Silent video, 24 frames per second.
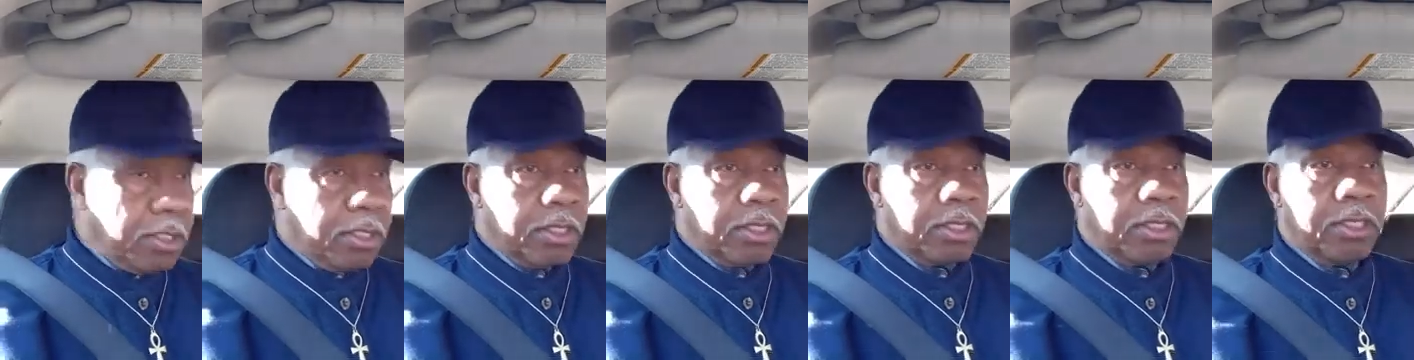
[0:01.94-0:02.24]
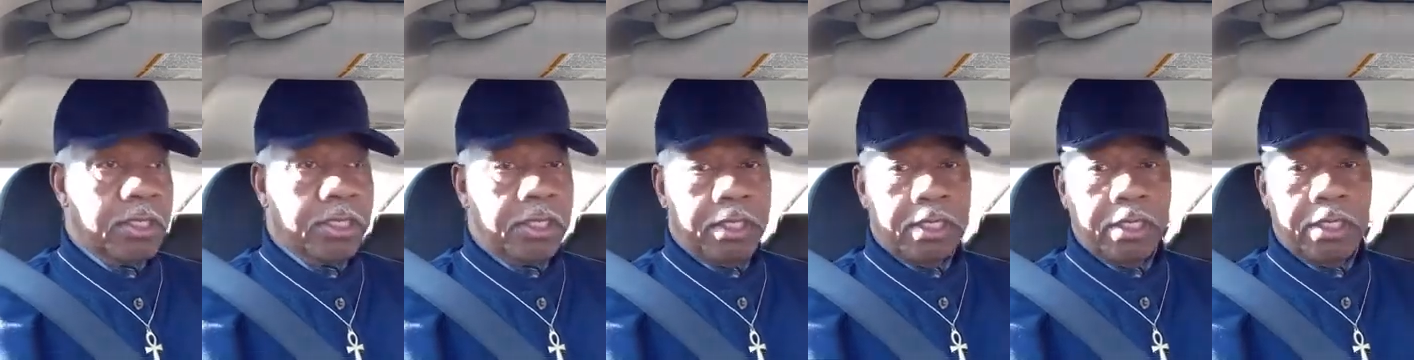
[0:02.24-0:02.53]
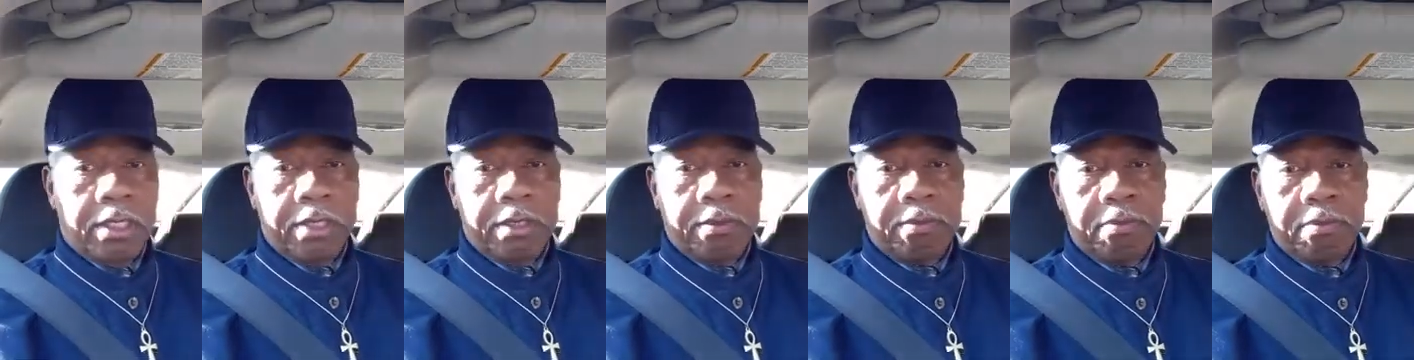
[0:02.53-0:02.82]

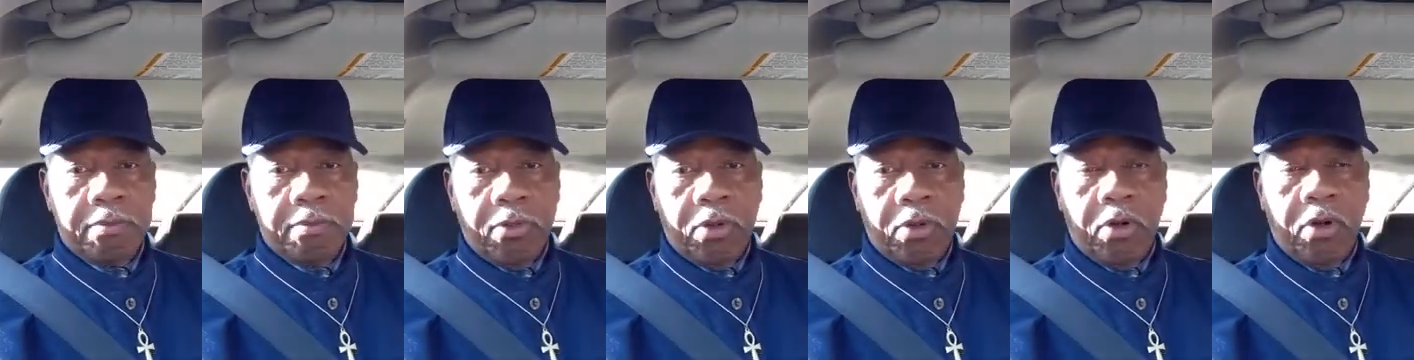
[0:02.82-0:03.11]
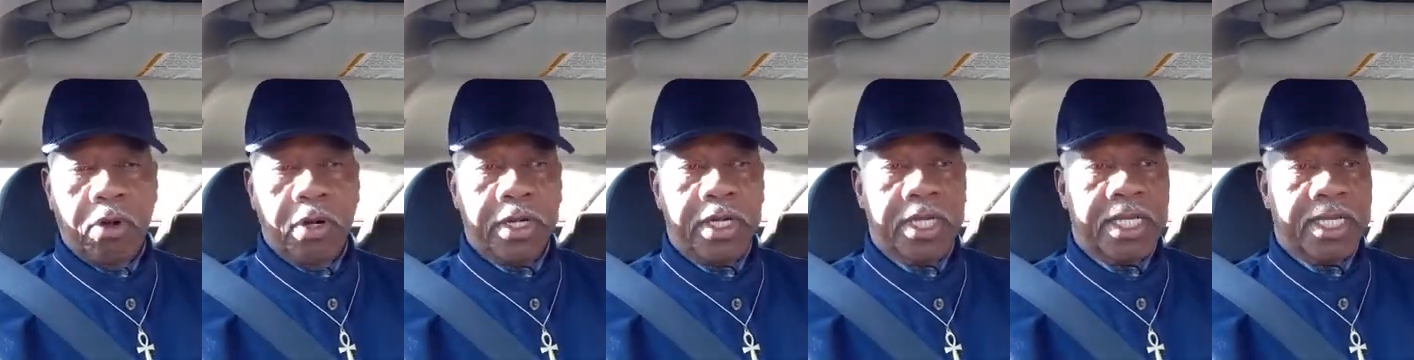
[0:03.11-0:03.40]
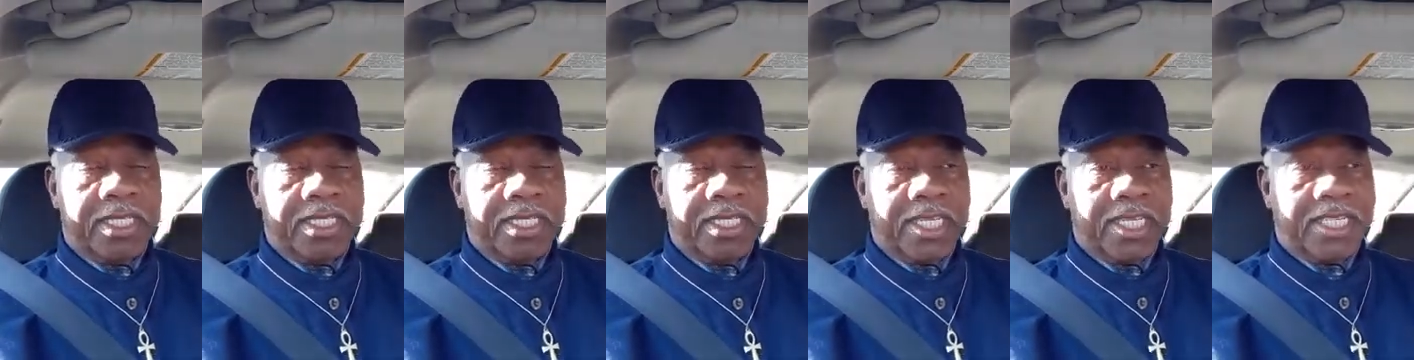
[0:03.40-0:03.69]
Good morning,
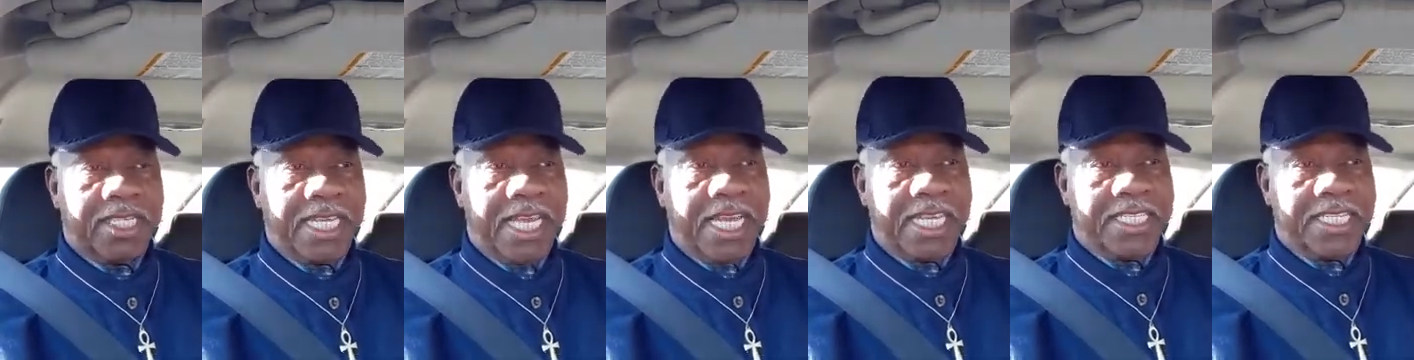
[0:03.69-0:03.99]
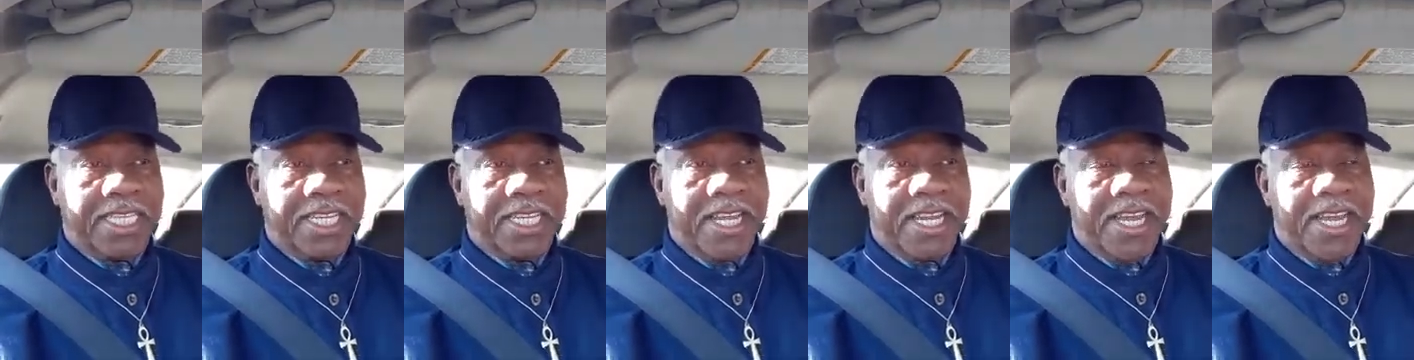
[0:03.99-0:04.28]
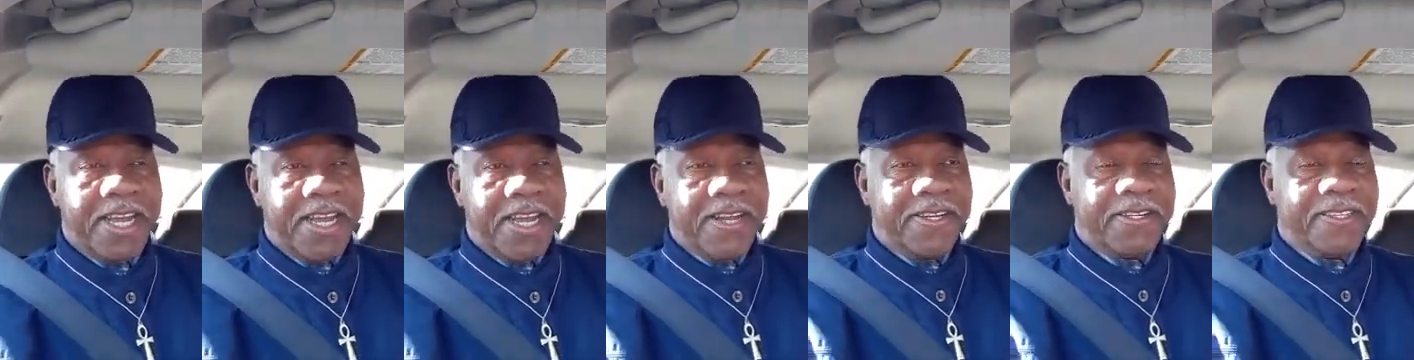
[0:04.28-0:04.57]

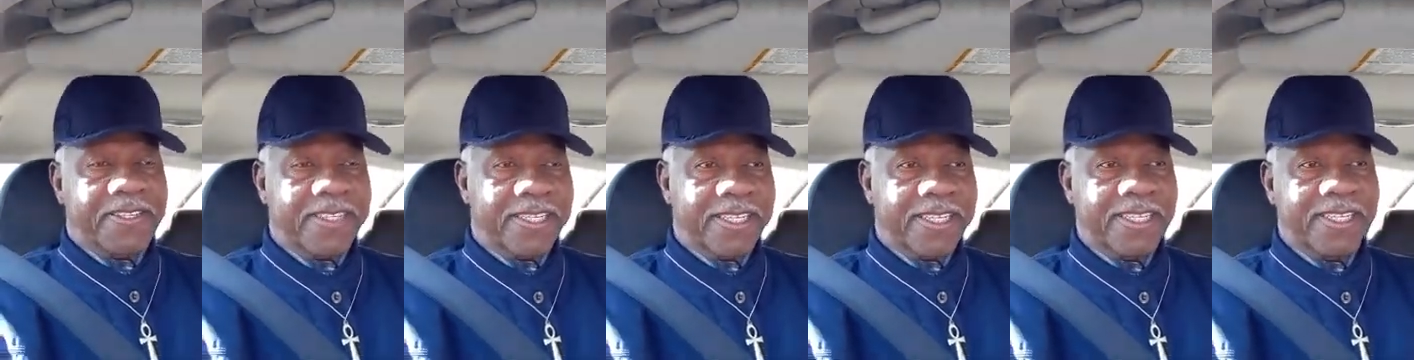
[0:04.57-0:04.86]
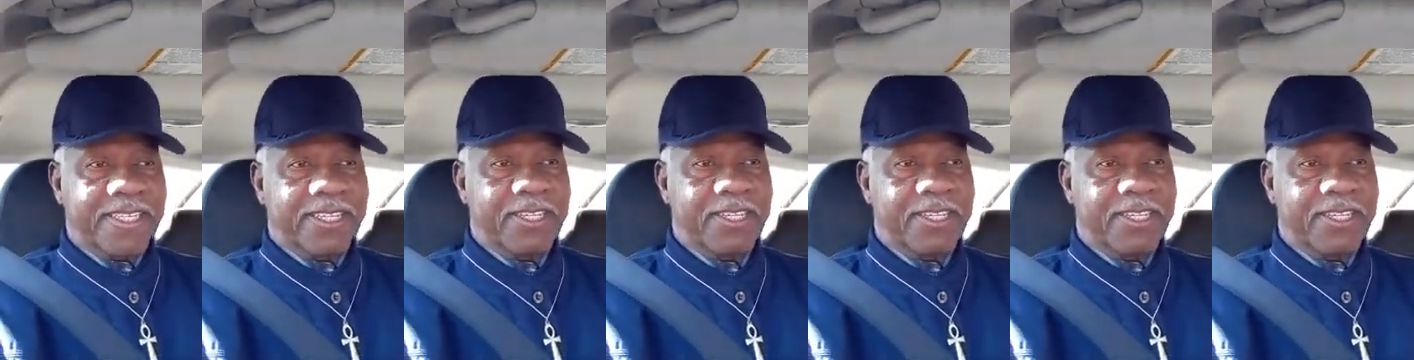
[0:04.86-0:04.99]
successionaires.